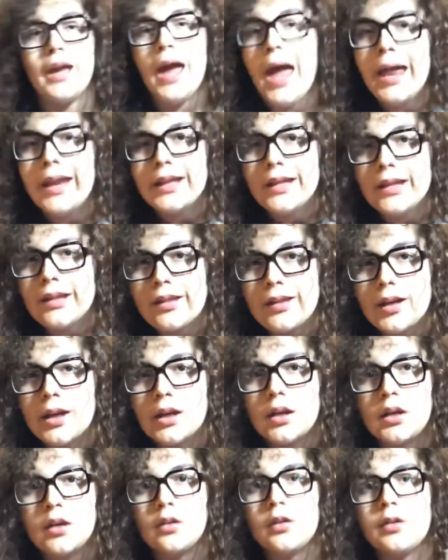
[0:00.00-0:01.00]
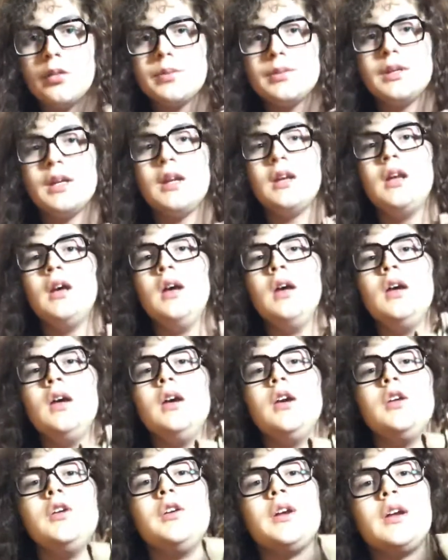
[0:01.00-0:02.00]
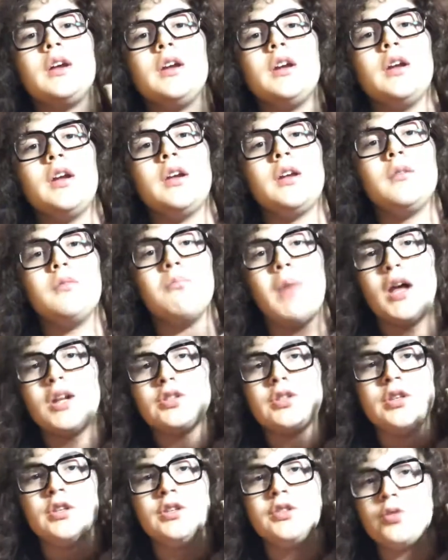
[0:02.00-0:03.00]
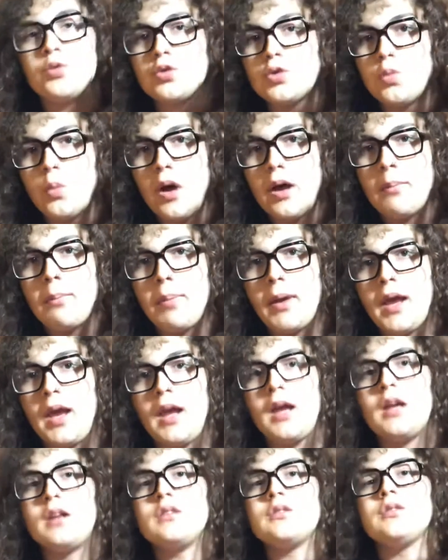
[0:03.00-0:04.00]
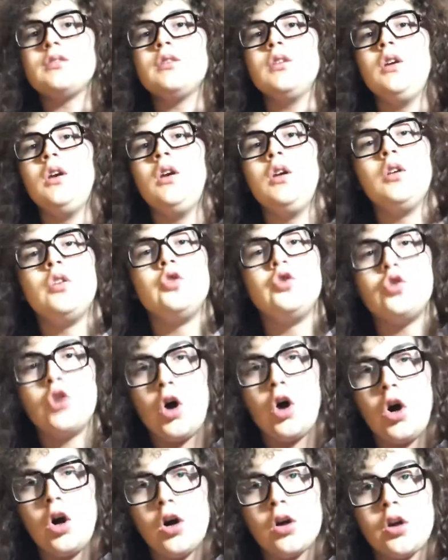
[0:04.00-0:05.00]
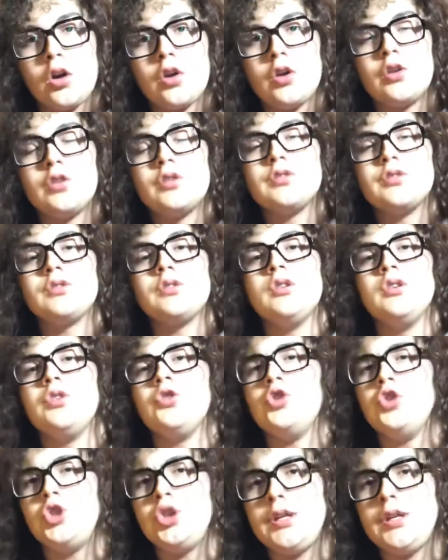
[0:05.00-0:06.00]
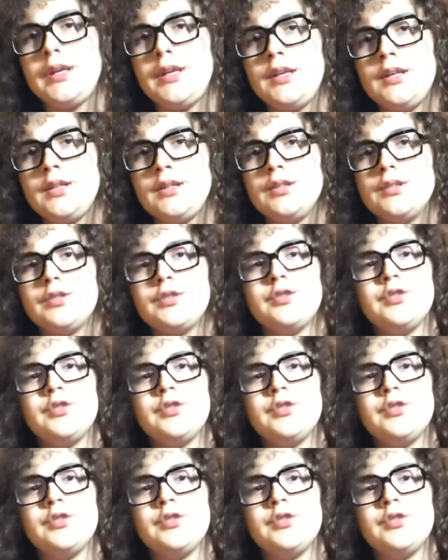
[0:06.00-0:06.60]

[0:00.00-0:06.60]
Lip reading: anything. You know what I'm saying? You can match these with sweatpants, joggers, jeans,